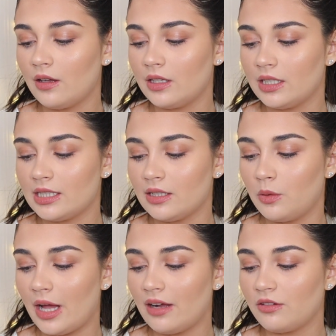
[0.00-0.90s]
in this
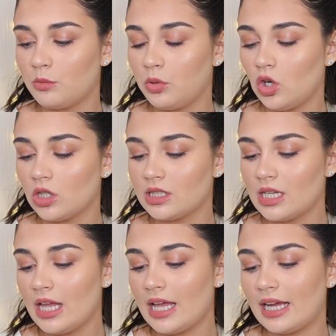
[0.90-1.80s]
little arrow box
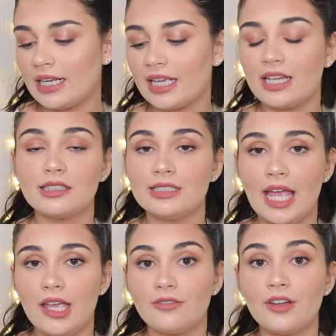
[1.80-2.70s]
and clicking
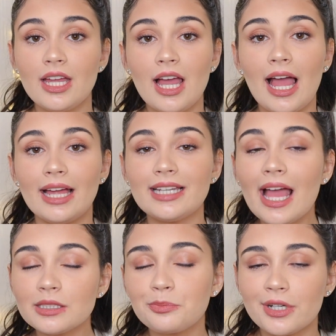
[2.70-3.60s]
save. And
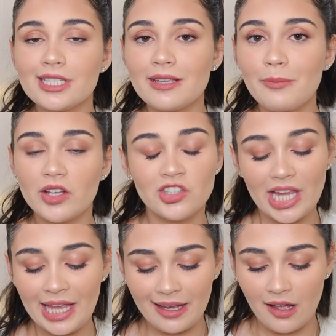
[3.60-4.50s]
that's pretty much it,